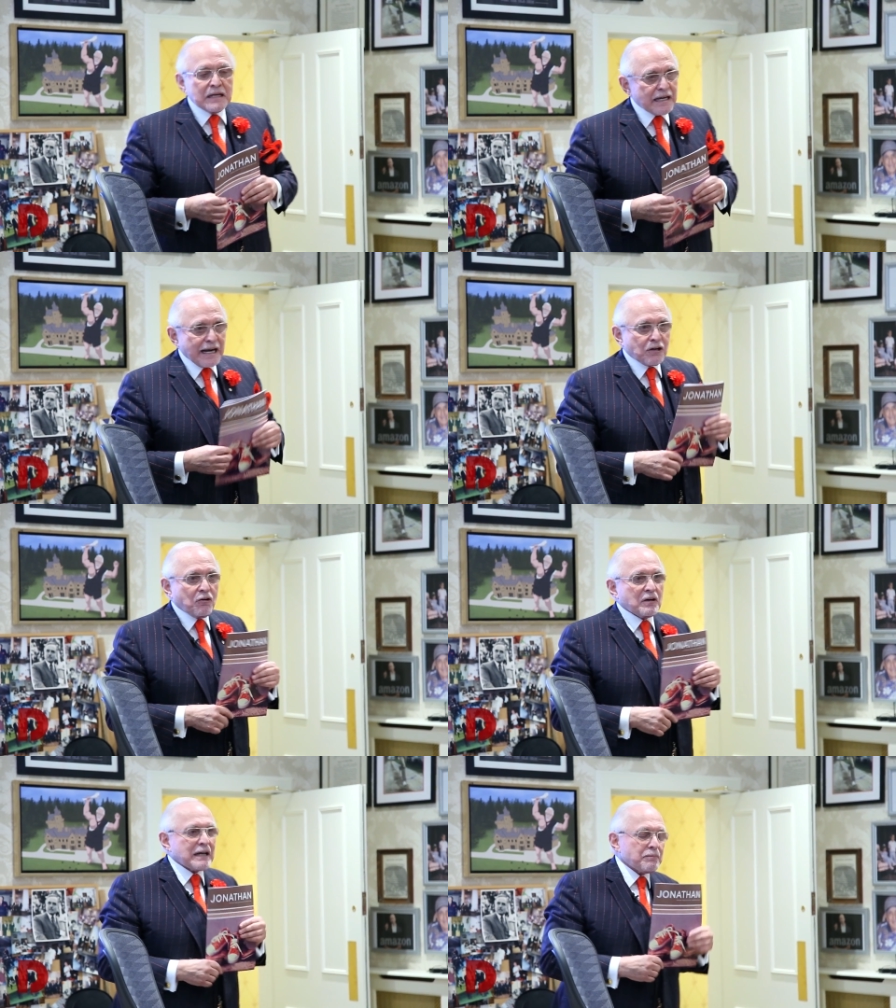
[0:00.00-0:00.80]
And I
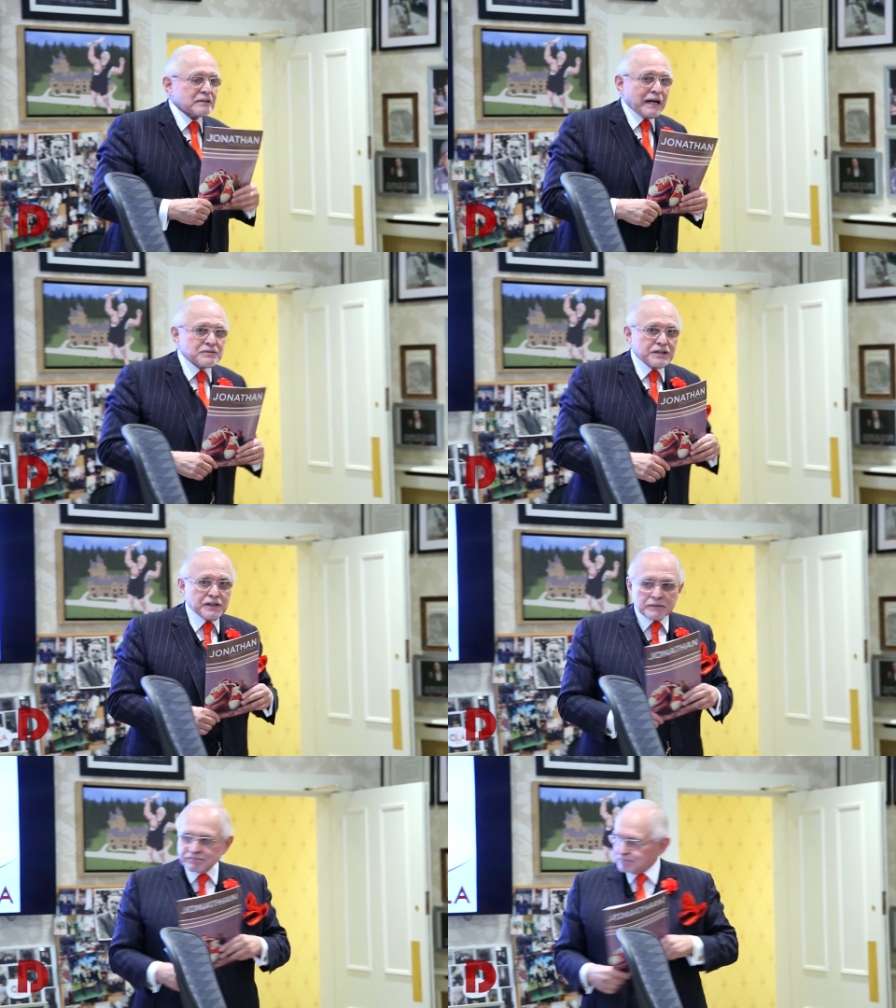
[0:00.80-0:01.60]
go a couple times a
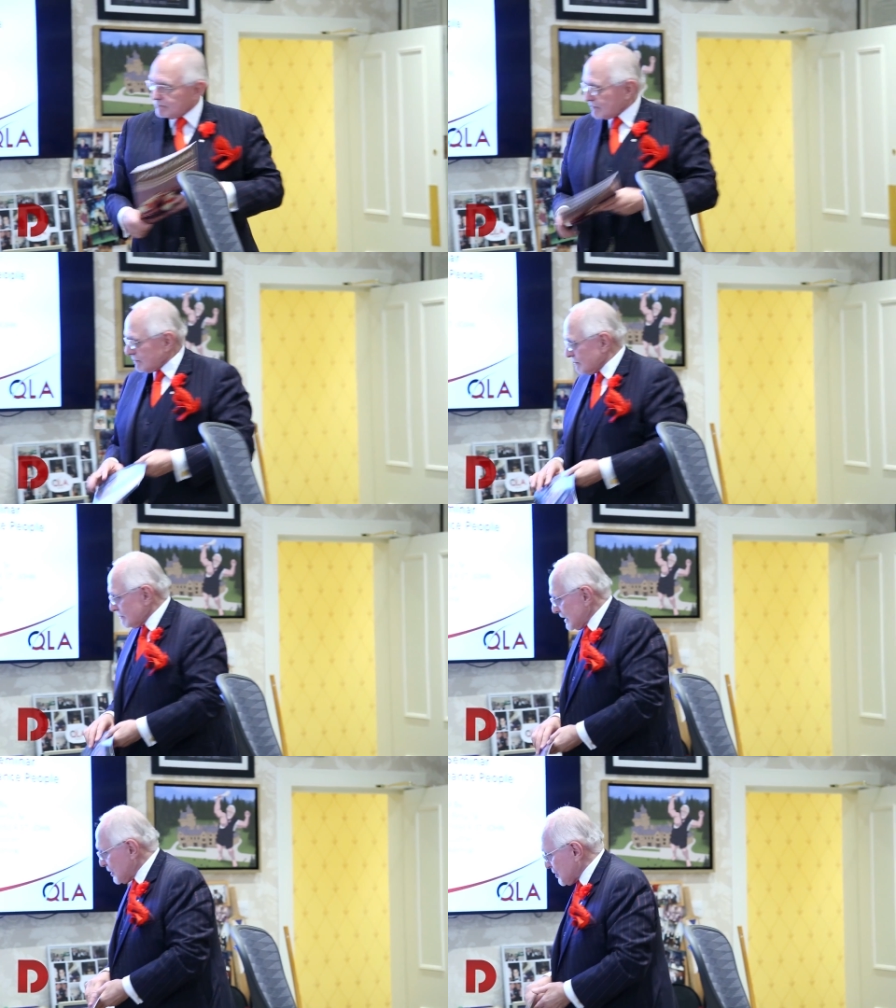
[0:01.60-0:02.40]
year
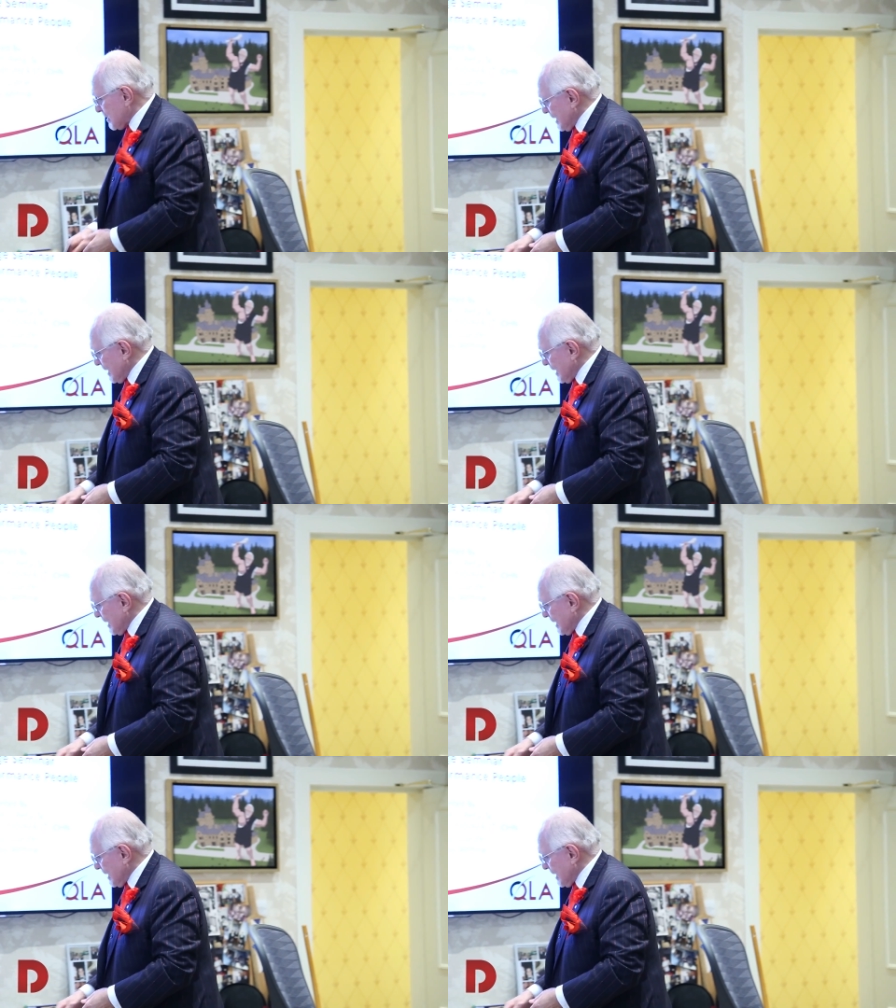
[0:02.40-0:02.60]
just to